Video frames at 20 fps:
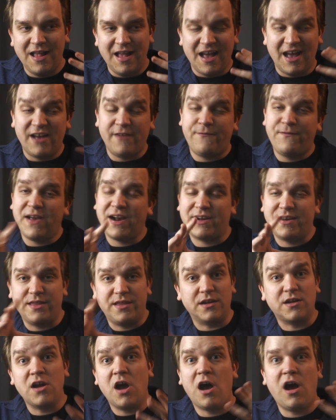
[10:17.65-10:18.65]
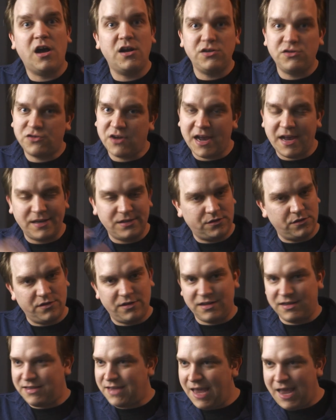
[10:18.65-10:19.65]
affect the contrast or
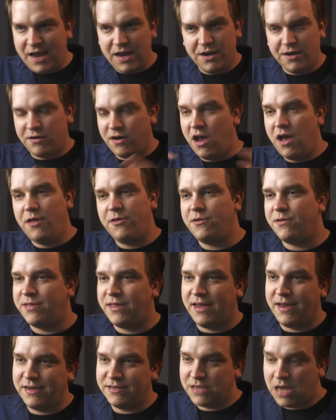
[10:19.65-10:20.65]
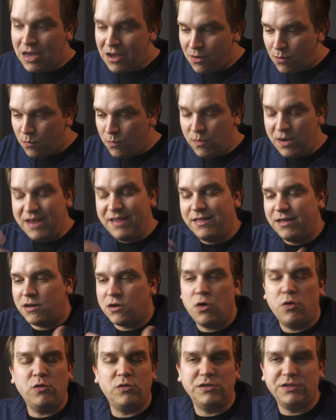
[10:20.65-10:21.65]
the gain or other things in the
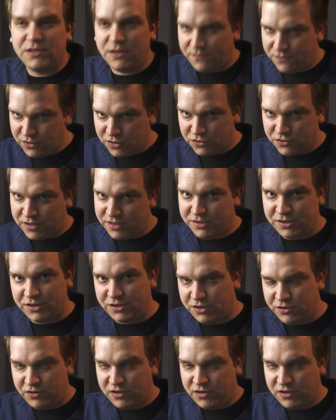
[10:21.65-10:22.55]
course of your transition.